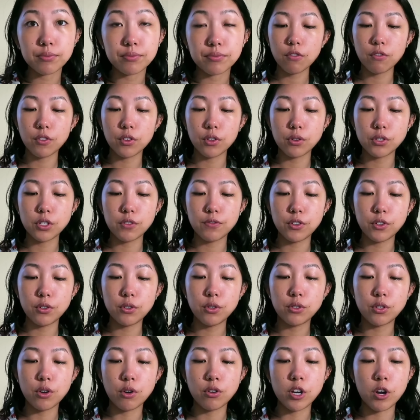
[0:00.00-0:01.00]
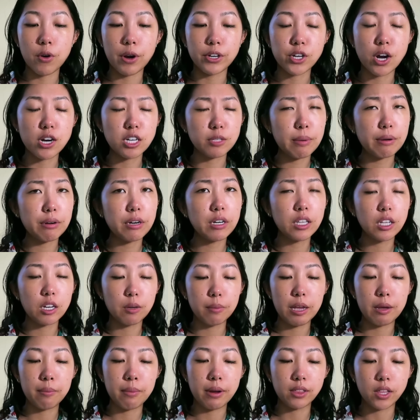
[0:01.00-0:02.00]
For those of you who don't know, I talked about it a little
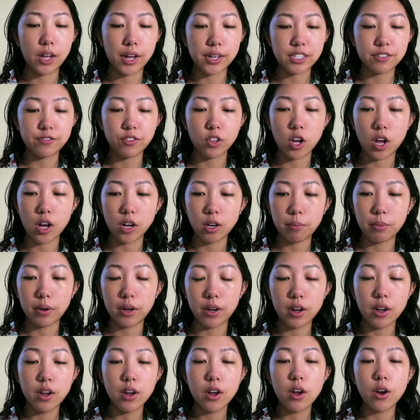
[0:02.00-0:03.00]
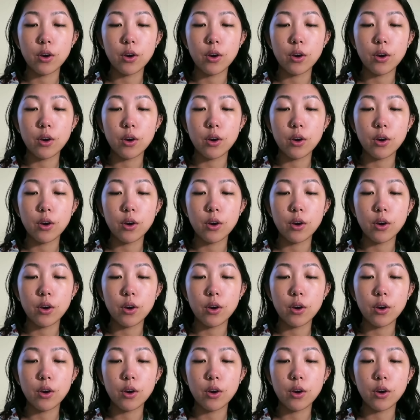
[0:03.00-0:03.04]
bit in my last vlog, but